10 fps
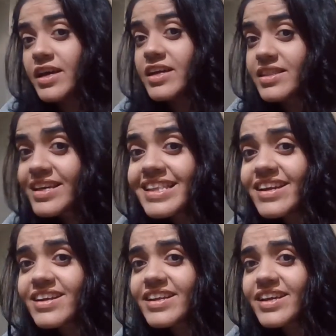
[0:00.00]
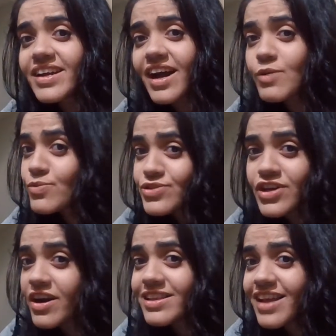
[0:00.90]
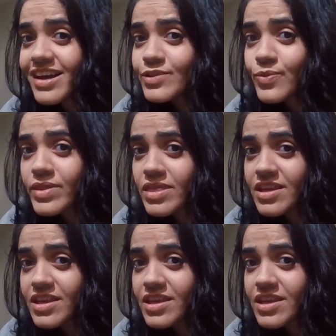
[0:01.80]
And clearly, I will talk a lot with